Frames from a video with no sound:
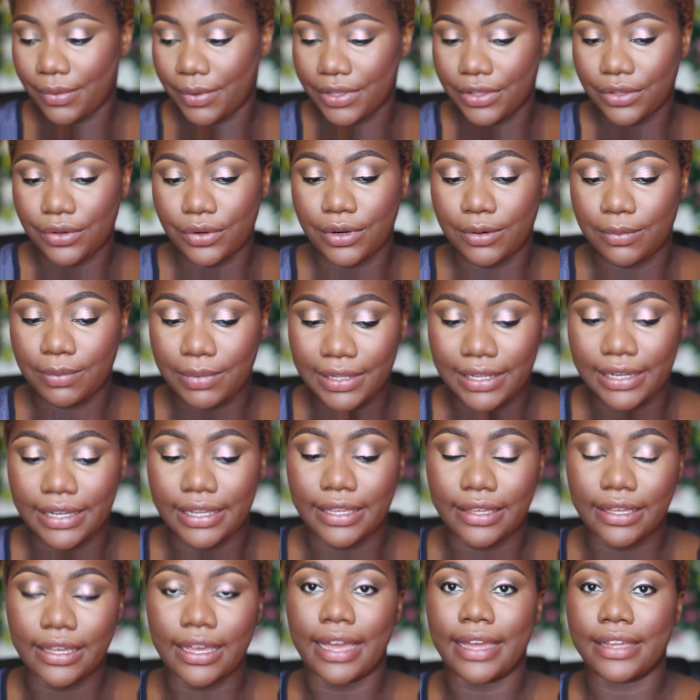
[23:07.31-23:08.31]
when you're
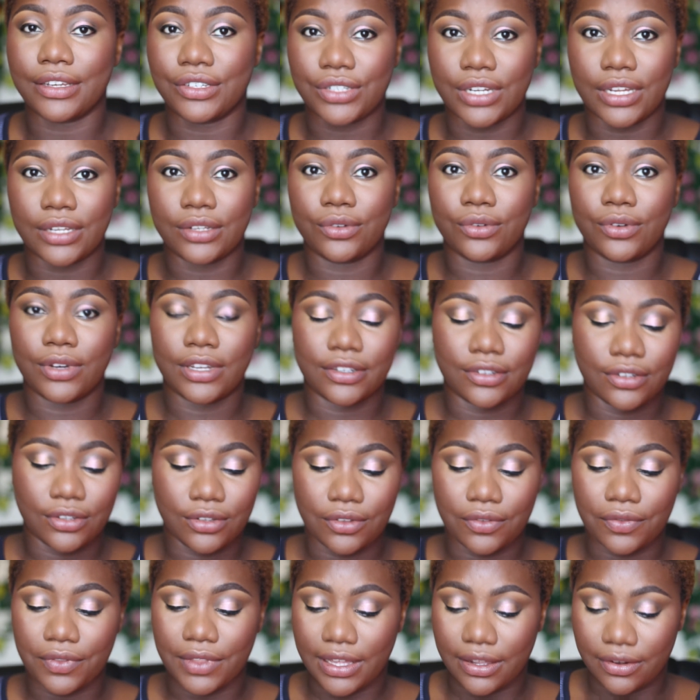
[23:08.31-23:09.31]
applying eyeshadow and all
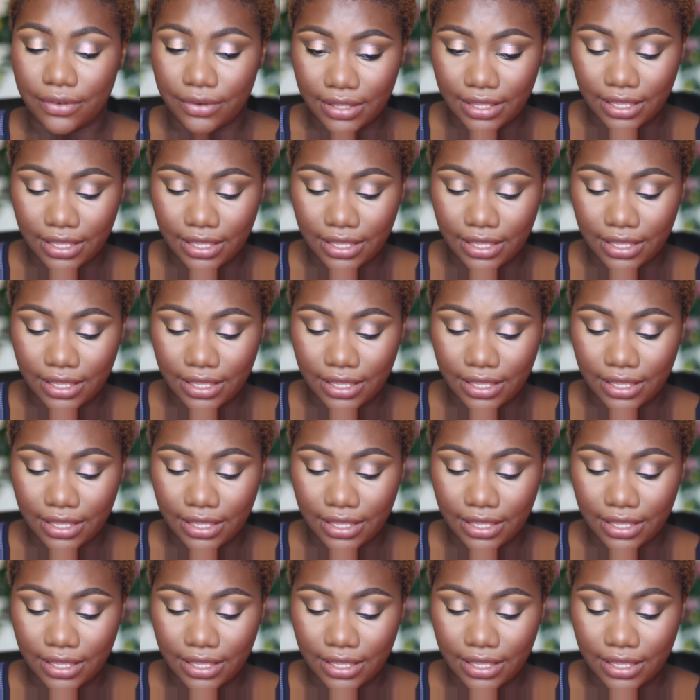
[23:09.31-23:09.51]
of that.